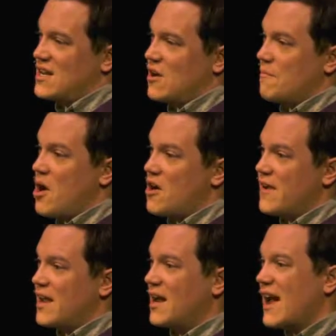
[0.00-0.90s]
at
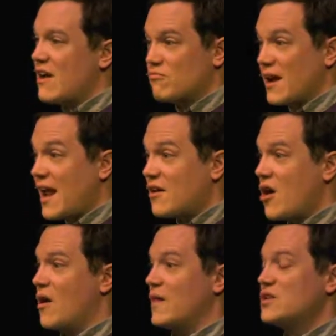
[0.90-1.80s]
Parveda right out of
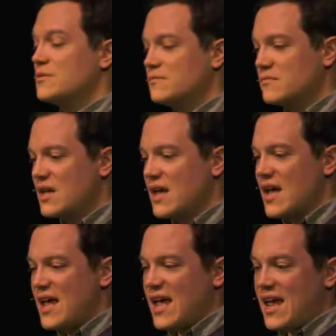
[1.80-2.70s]
college,
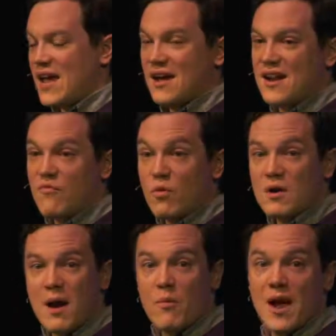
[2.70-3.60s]
and I've worked
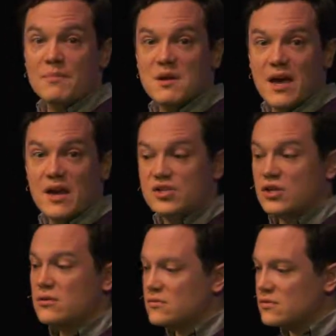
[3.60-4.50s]
my way up to
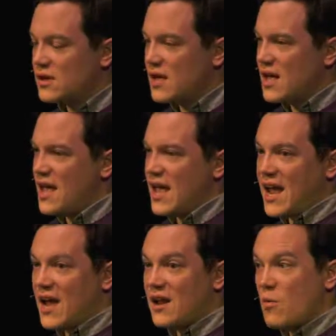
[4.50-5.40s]
manager.
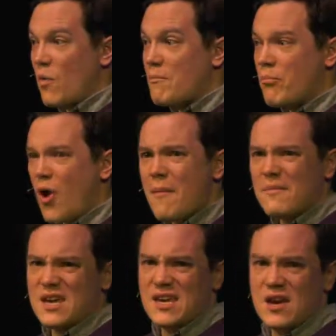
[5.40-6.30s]
And what brought
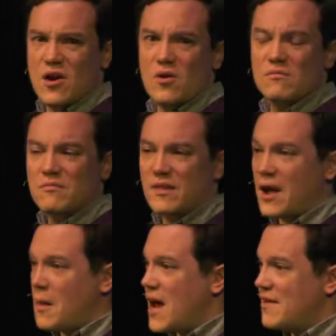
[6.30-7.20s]
me here, like
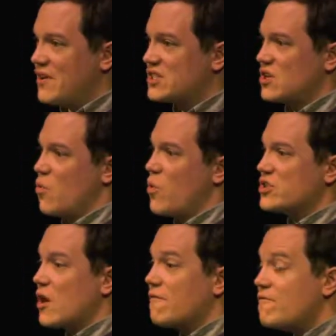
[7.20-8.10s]
a lot of us, was
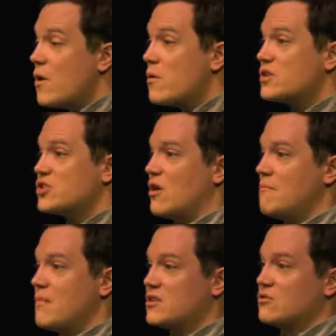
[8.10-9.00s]
our focus on
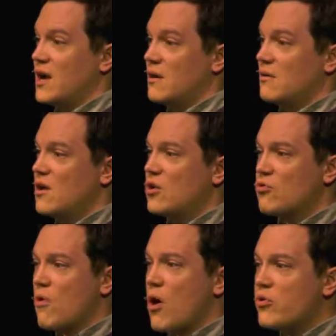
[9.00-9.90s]
mentoring,
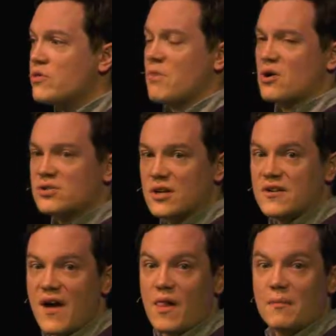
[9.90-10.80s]
growth, personal
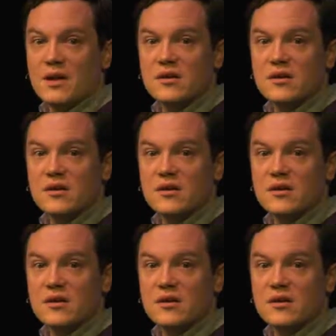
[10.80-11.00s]
development,